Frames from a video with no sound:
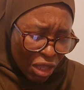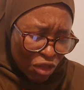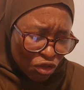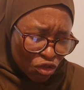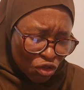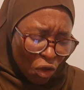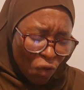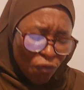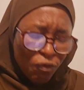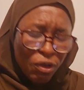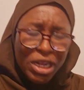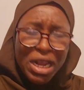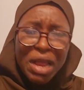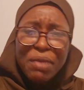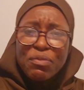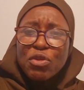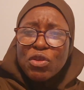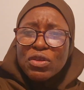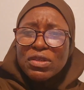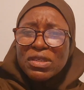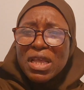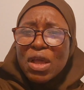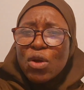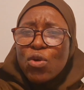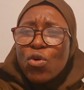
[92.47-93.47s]
So for them
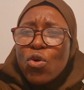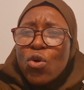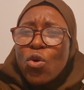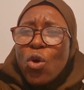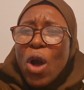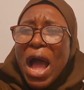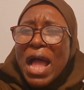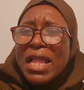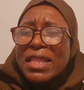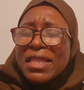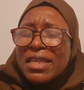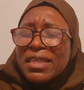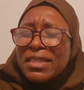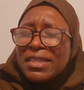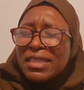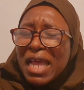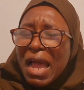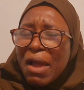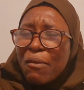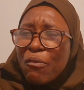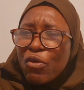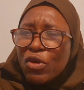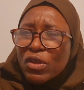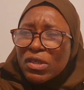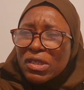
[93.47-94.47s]
to say who at the
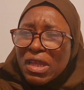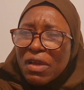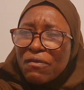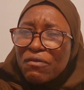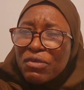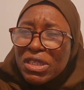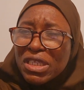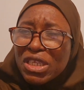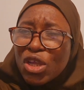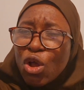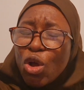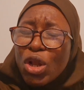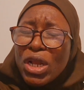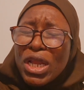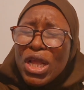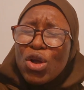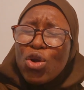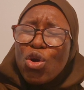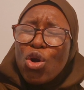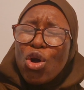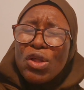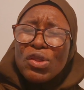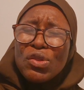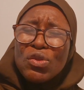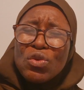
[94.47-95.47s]
time was 70, only
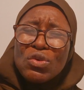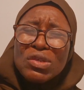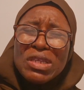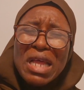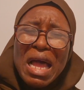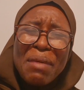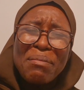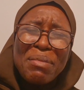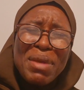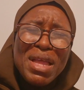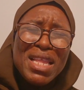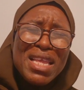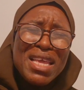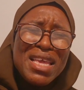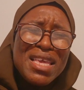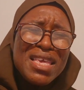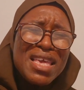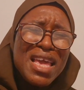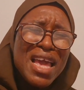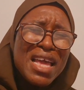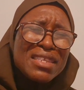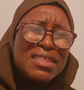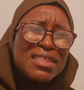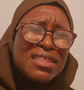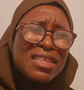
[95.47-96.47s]
God knows how many
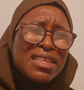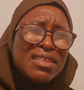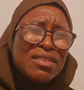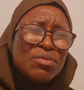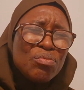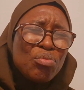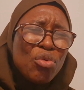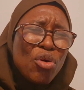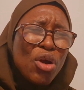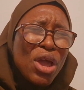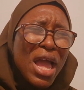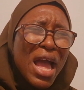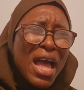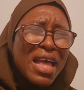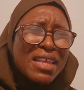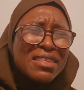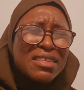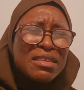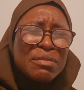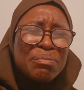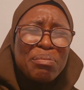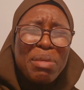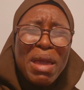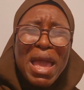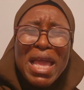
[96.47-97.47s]
years this boy has
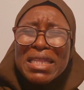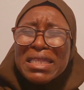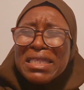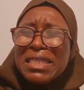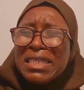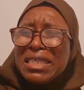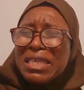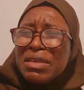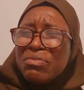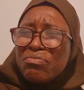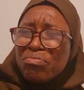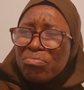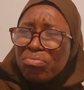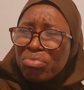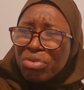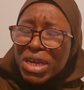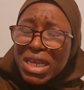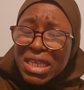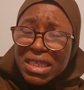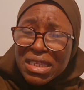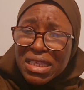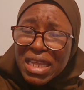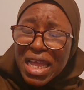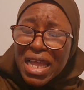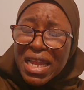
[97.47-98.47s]
spent in
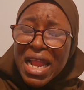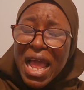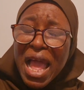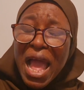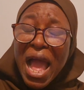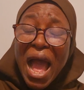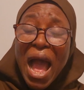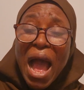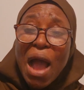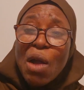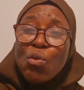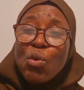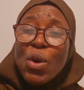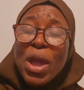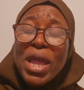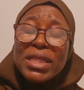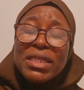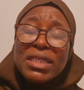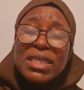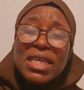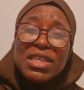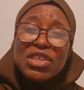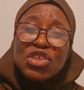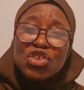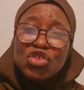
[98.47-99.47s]
prison
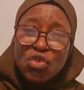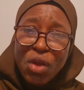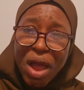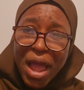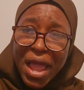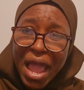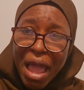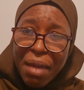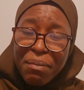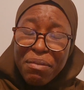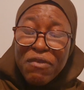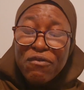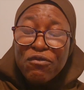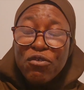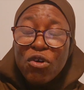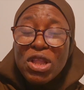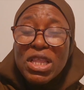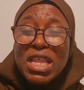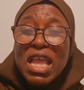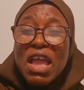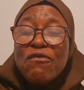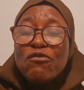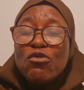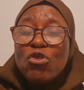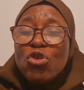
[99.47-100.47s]
awaiting trial before
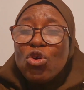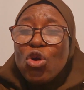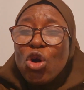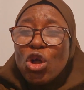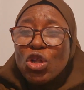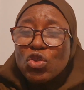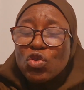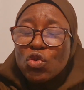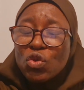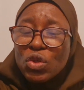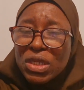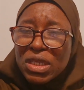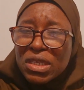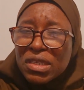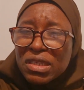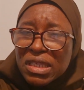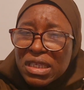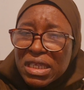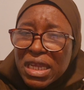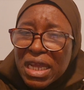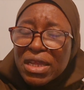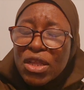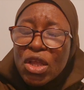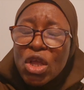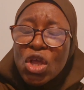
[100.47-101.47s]
they even got to this
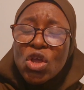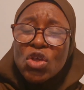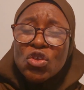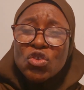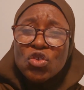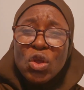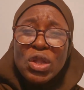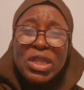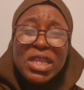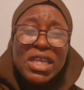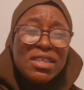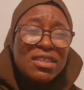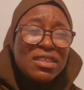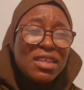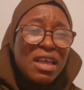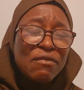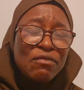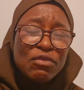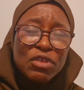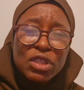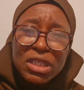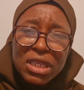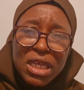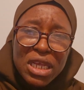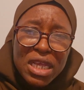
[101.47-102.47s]
stage. So this
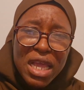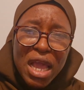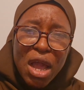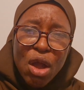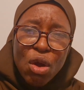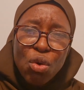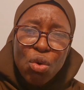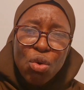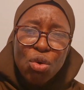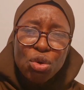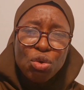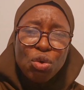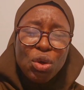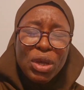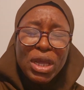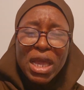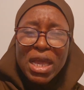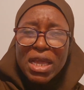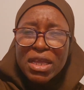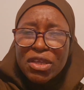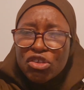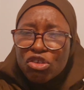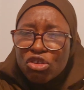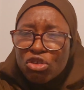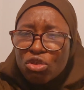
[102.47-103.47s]
17-year-old, okay,
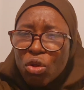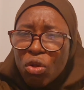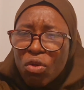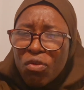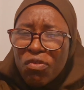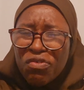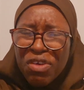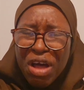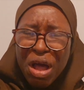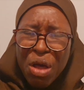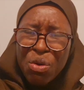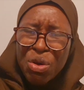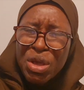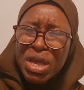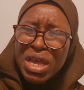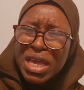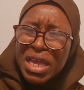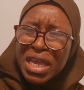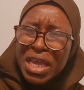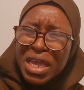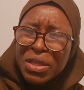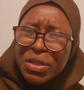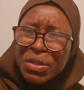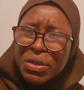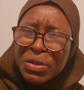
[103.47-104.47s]
he stole fowl,
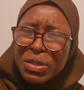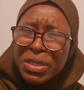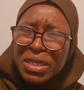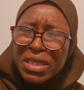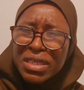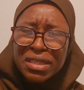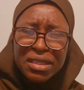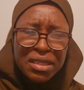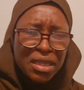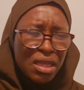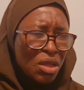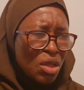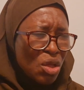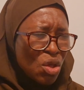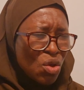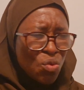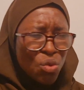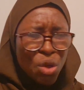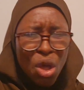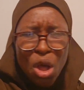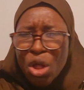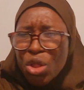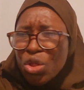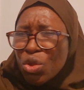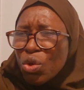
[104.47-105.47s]
he do this thing.
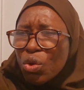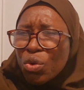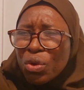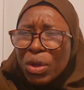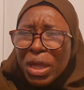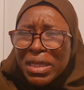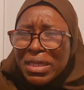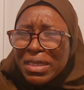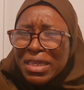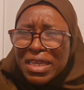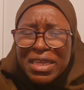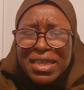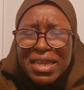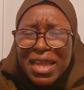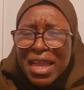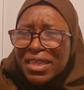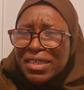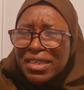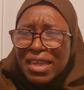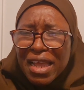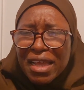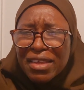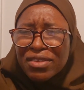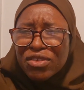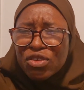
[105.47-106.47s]
We all know
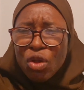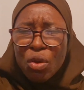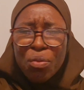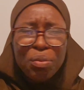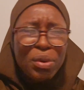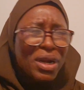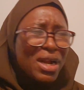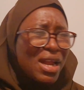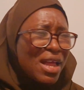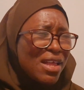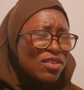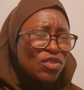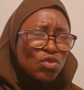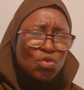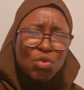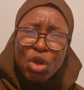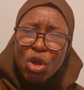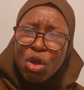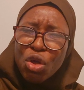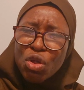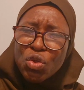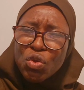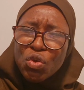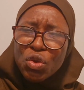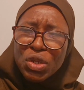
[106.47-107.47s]
teenage exuberance, we
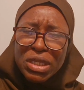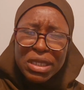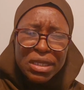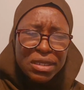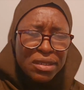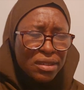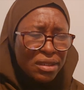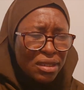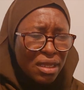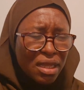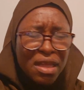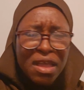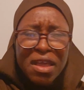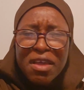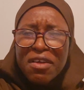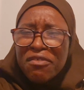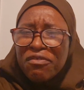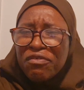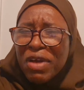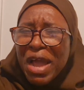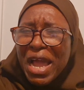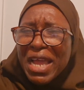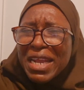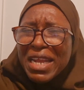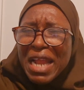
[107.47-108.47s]
all know this thing.
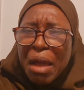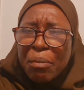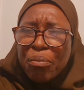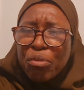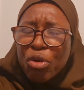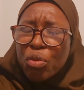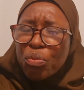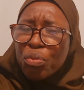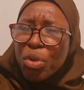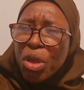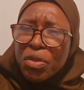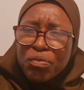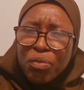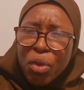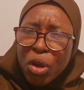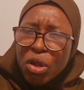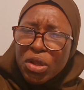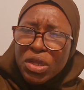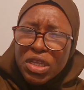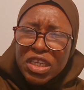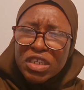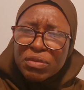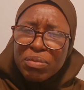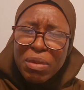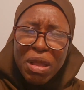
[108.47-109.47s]
Find appropriate
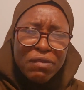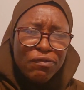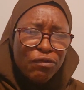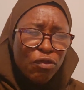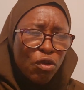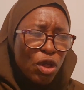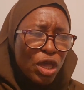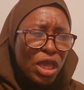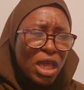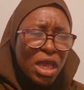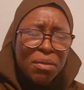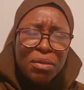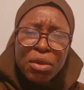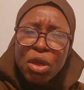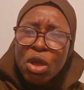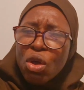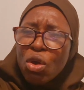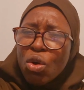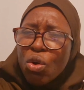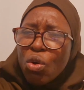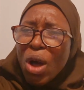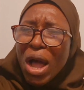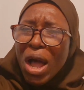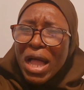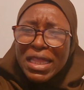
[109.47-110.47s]
punishment for him.
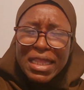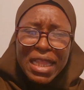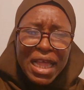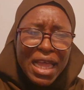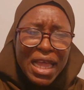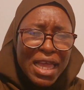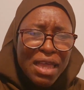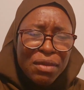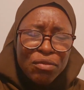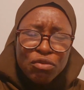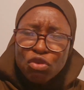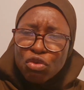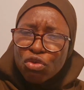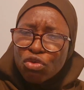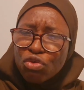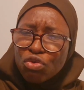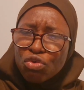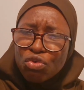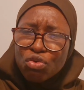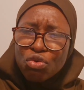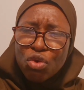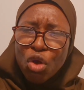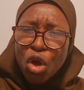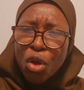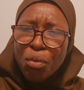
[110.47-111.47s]
Go and tell him to
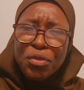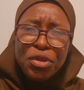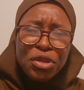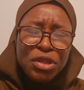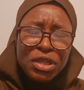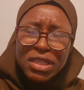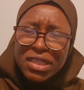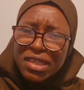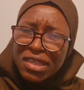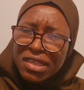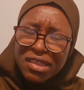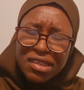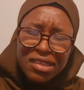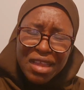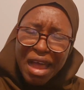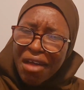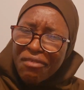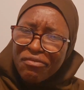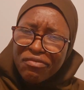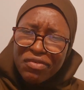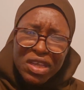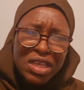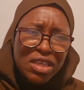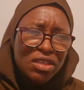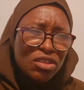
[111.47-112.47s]
do community
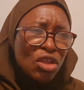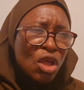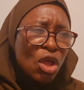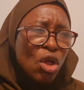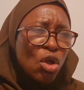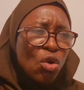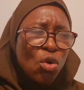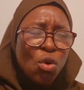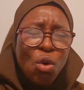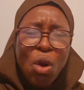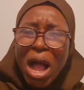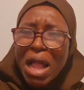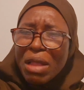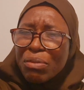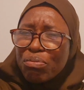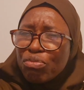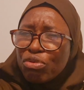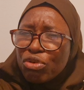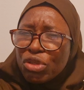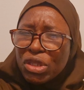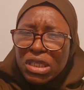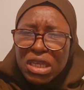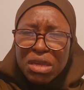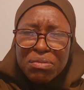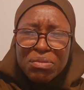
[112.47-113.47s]
service. Go and
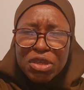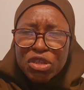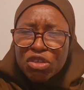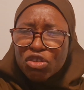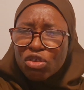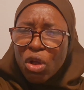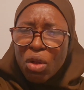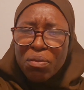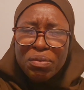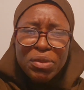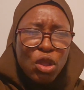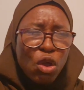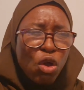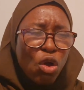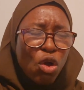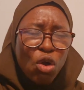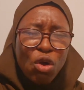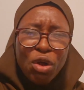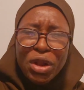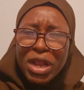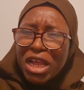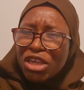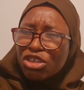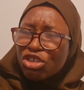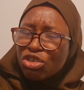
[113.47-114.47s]
put him in something, or
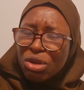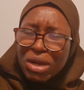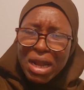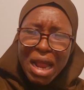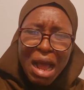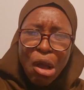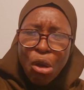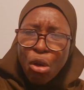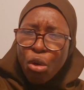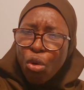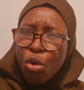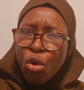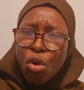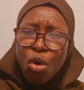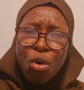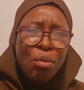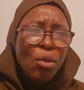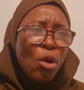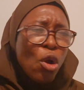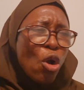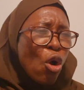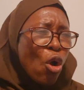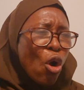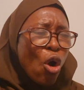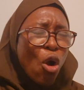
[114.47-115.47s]
correctional home,
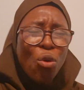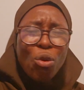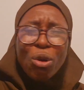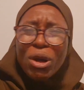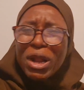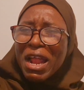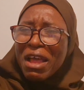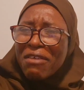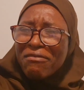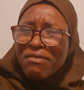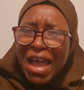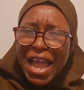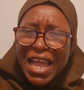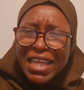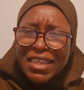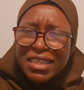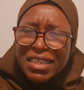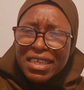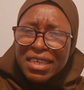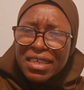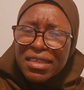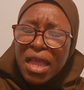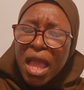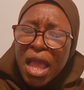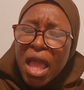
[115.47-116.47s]
or whatever
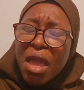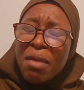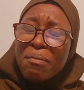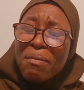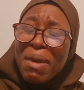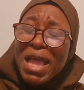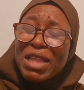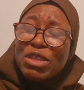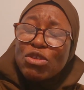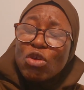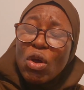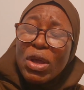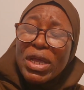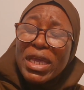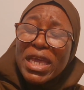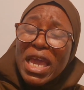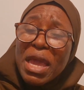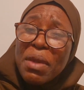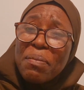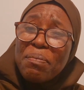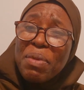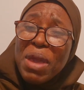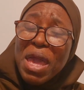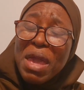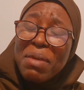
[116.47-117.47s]
it is. But to
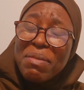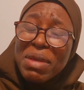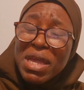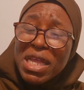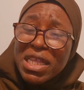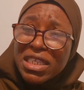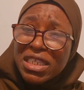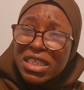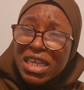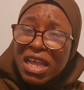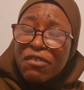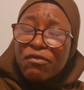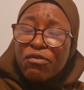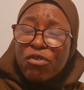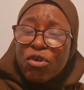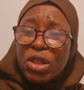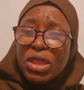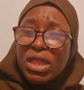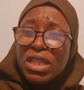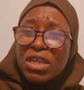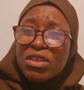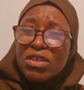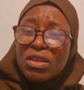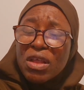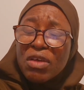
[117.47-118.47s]
keep him in jail
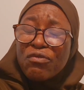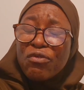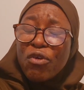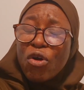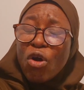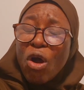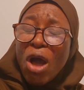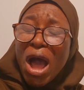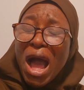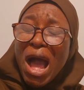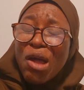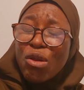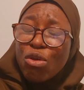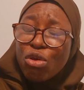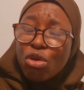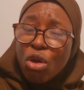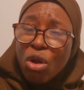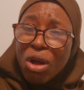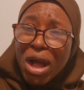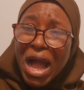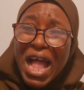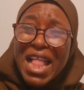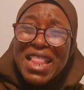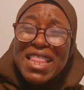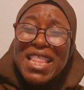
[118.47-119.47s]
for how
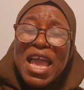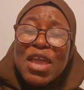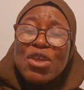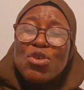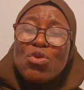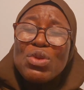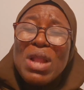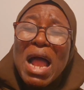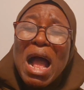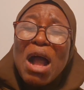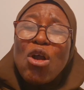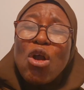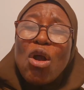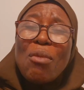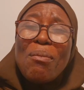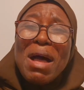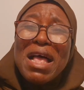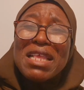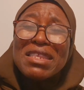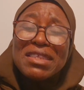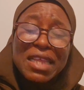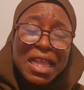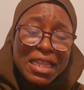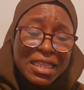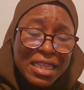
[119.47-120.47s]
long? And then you now come
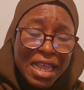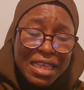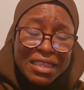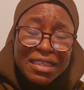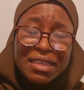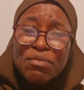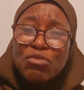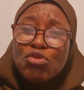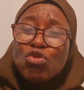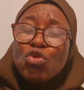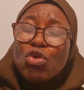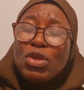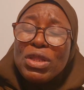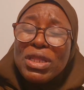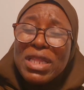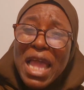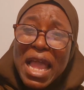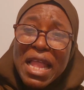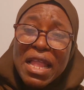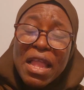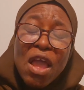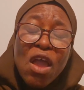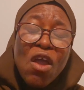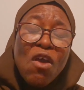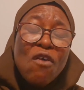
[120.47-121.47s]
and sentence him to
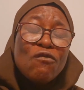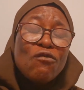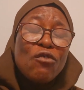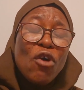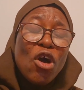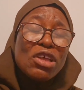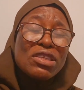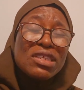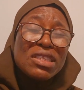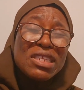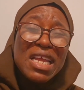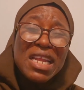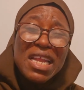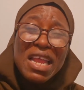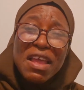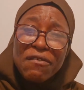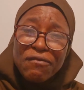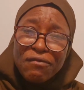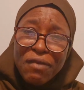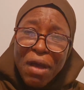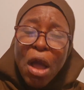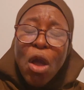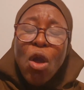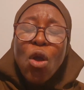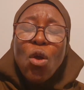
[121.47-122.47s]
death for stealing
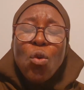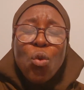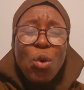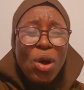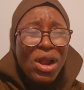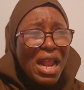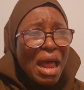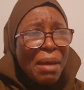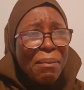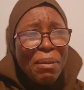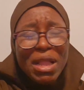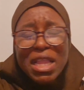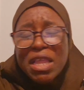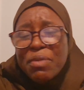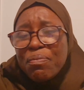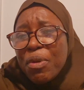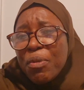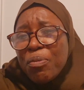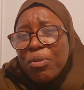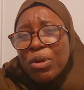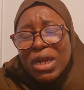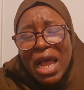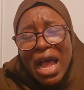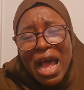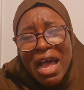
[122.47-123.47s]
fowl. What about the
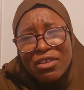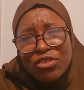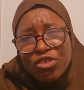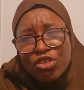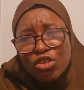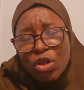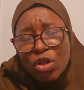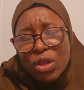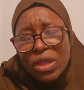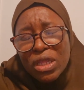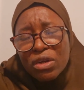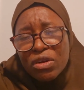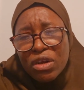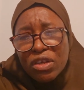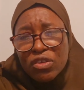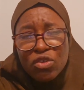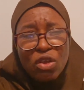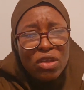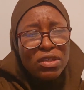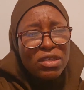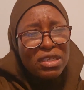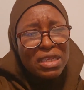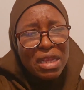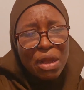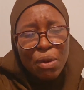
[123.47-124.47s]
people that have stole the
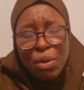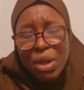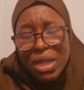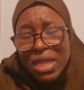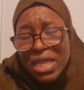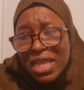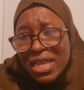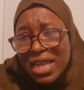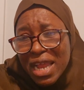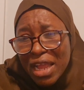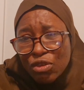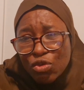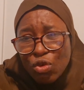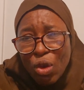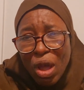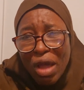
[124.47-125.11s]
resources that were needed to